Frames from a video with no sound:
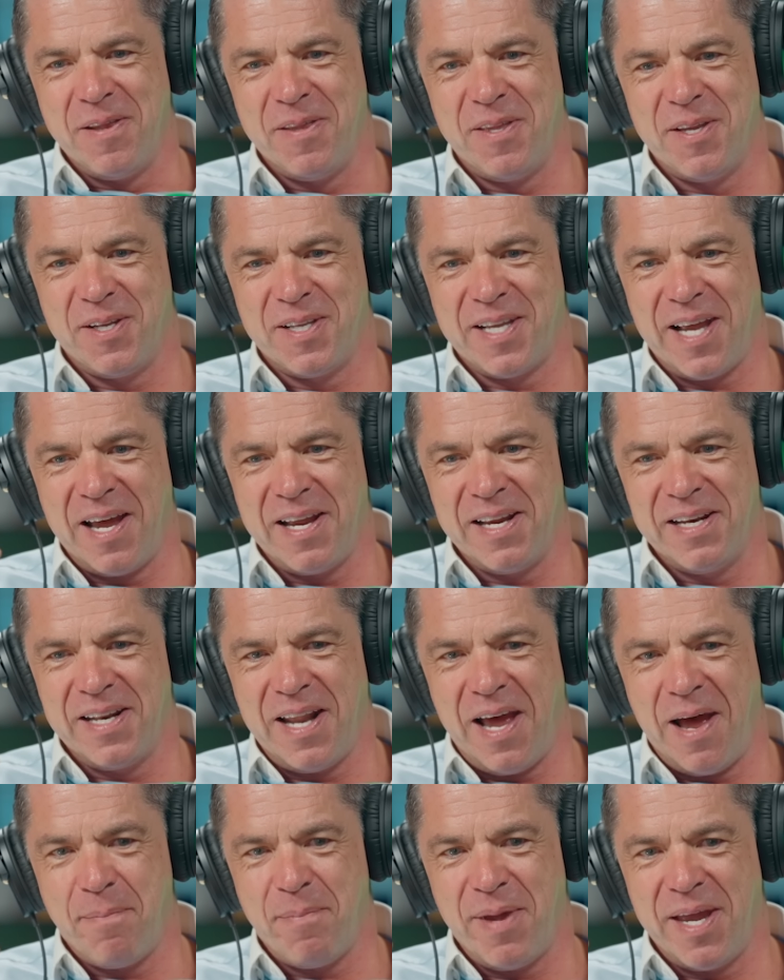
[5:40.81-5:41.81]
the
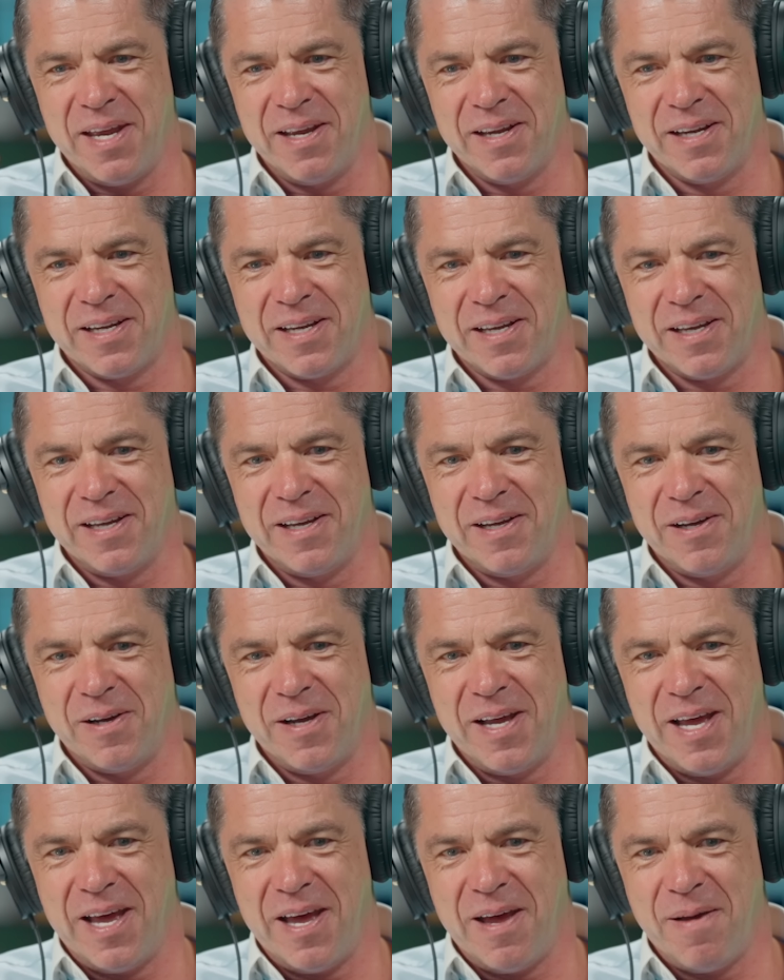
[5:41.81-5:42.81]
dynamic
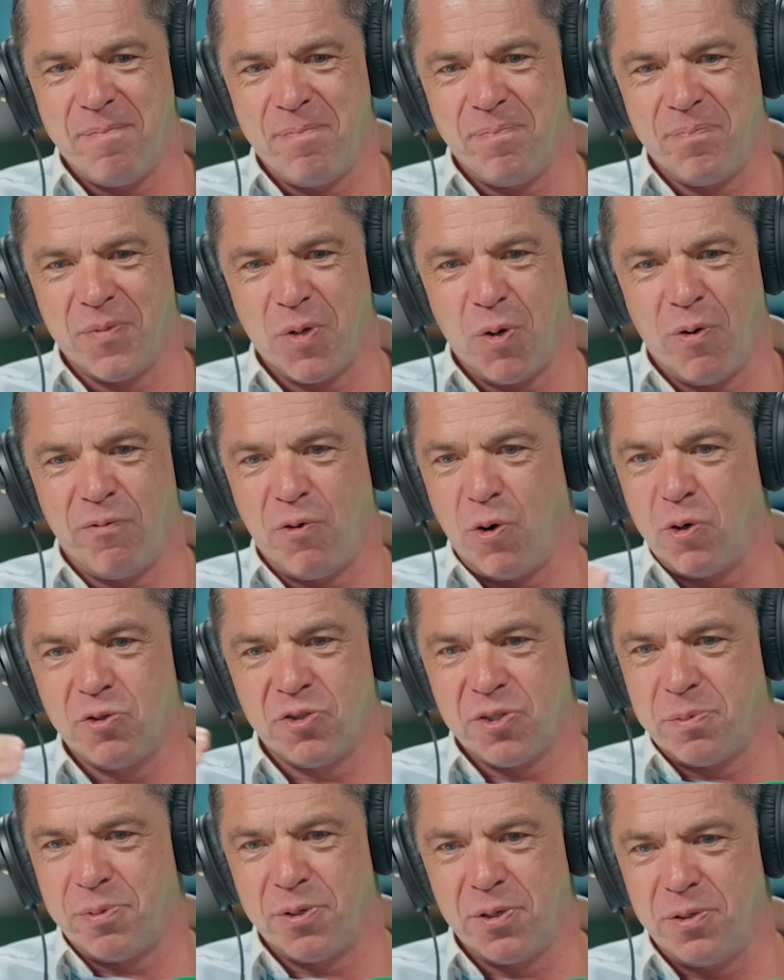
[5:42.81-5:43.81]
of
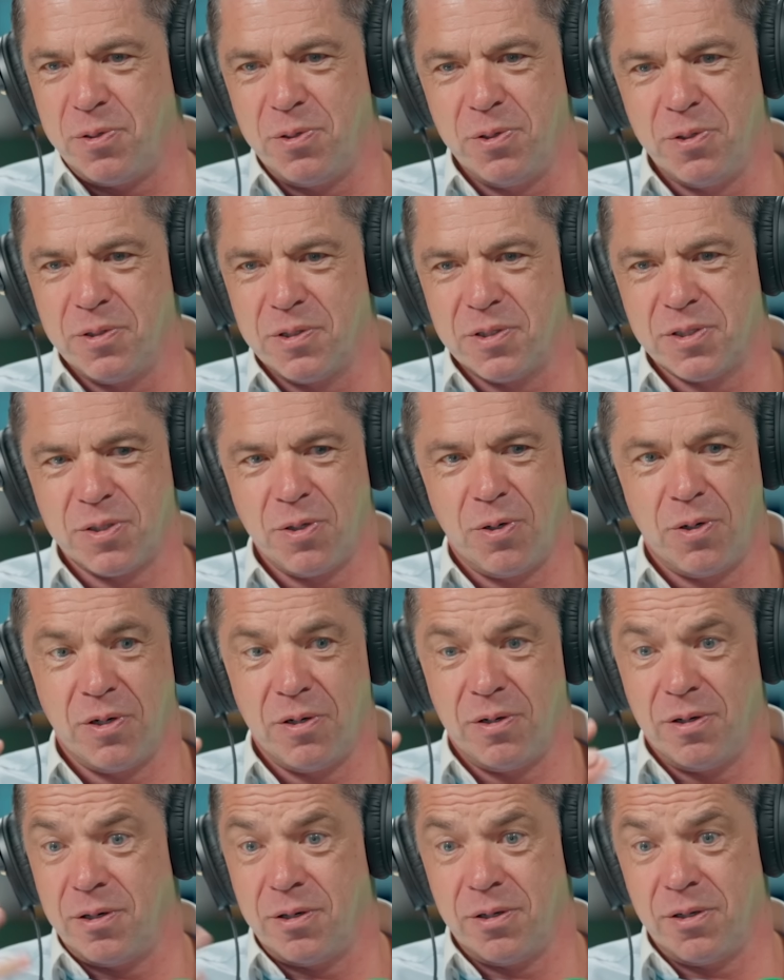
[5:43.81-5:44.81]
entrepreneurs
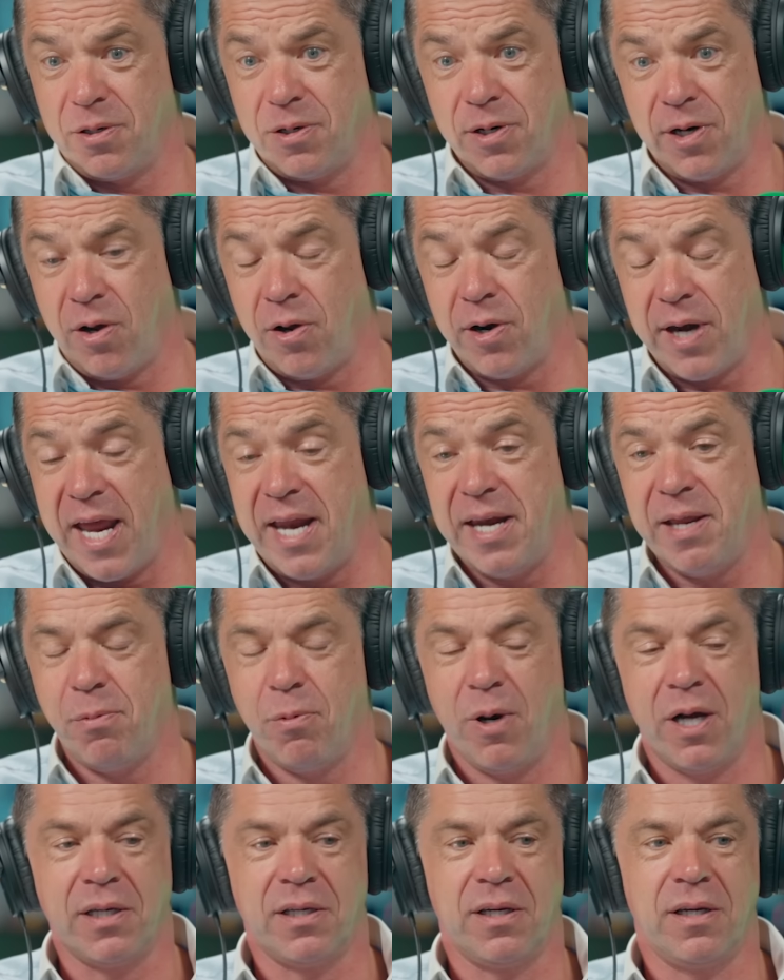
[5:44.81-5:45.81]
or
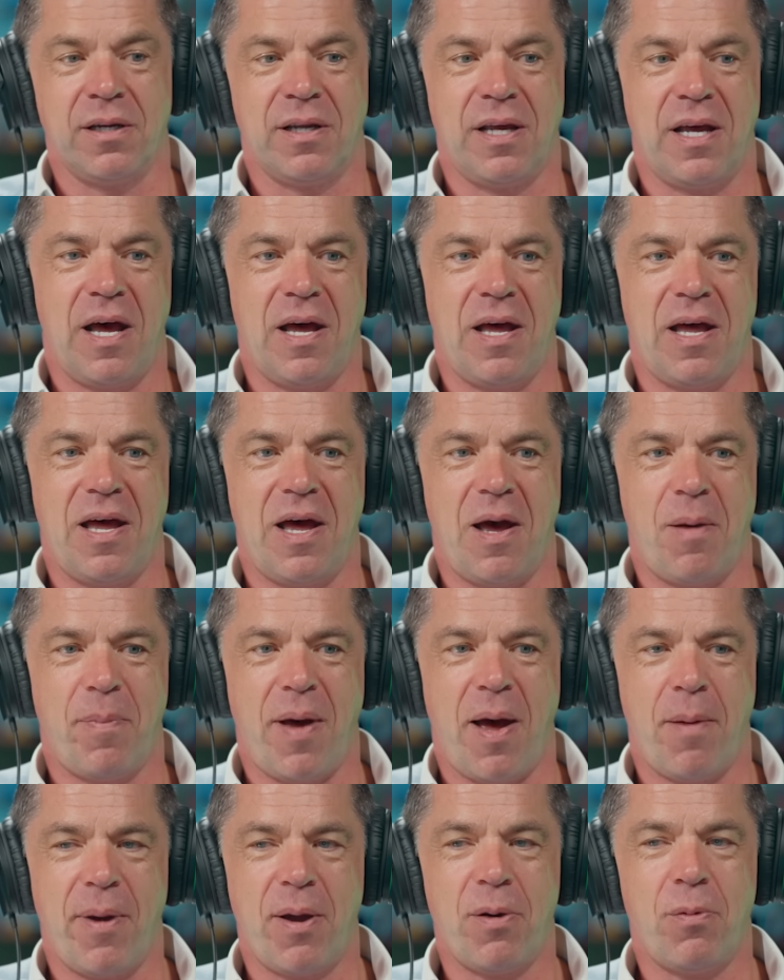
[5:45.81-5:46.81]
anyone
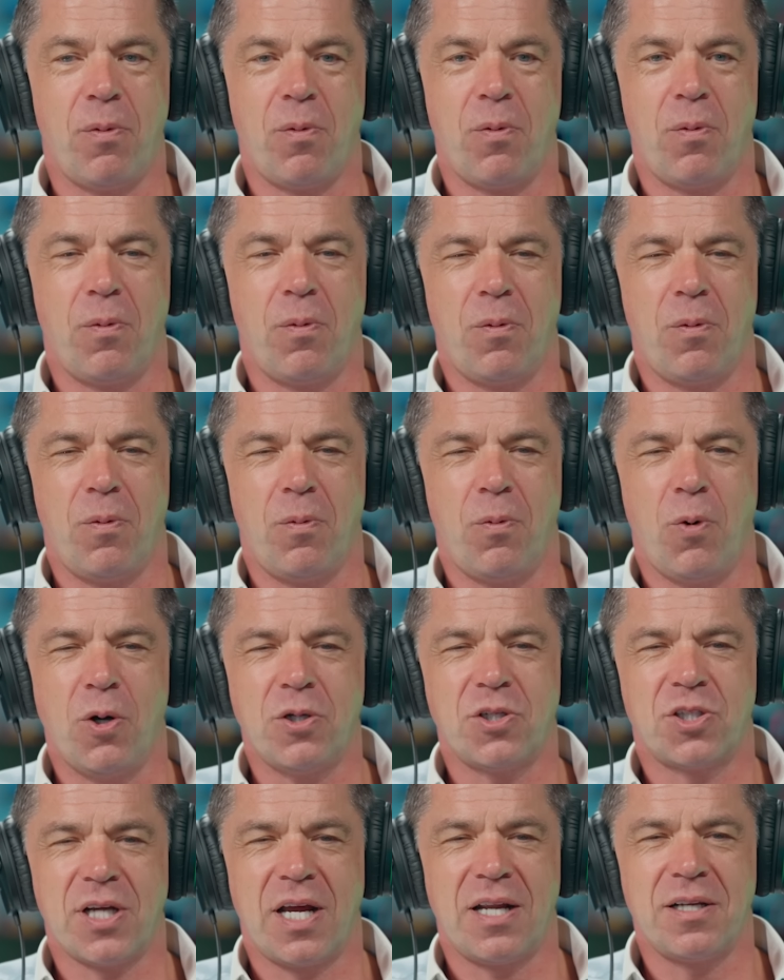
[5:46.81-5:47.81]
about
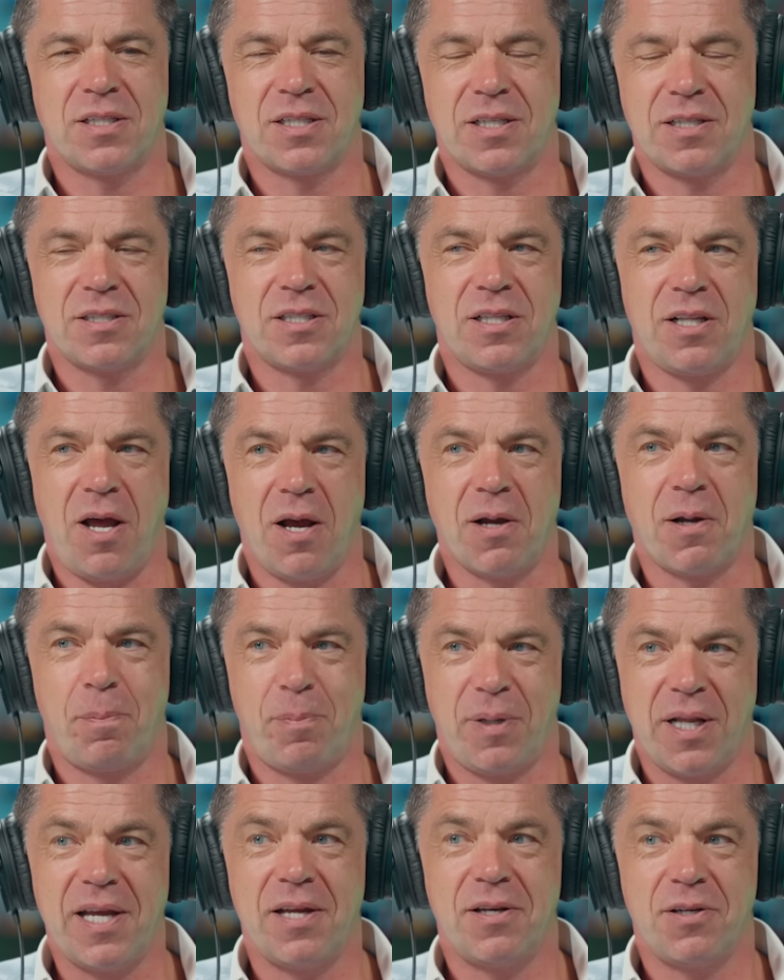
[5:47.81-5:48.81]
what chance does
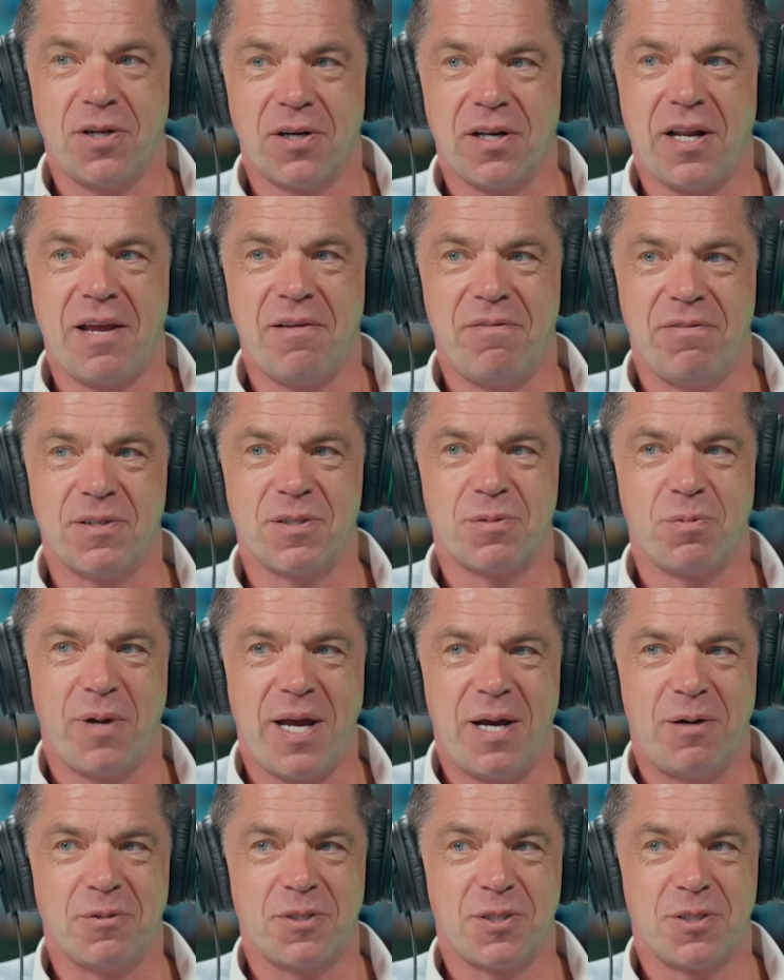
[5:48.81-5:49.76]
luck play in your life as well.